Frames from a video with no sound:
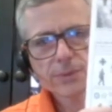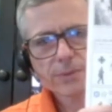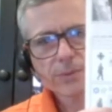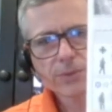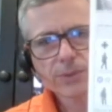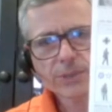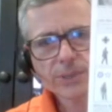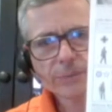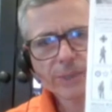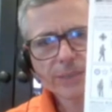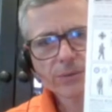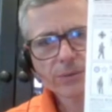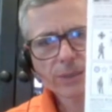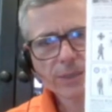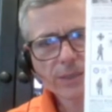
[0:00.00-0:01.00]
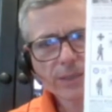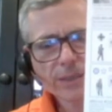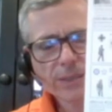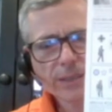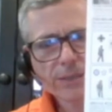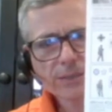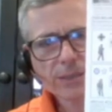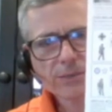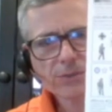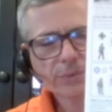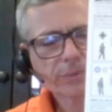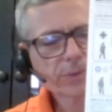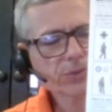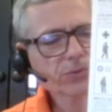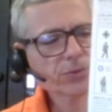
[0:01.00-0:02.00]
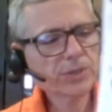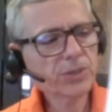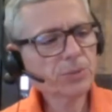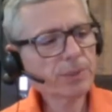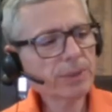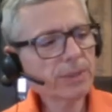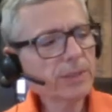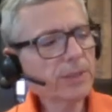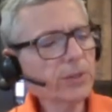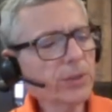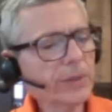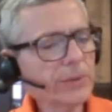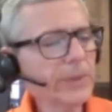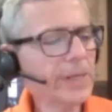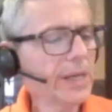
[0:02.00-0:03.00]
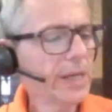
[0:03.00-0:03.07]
Going Commando, I think that sounds a bit strange, but anyhow,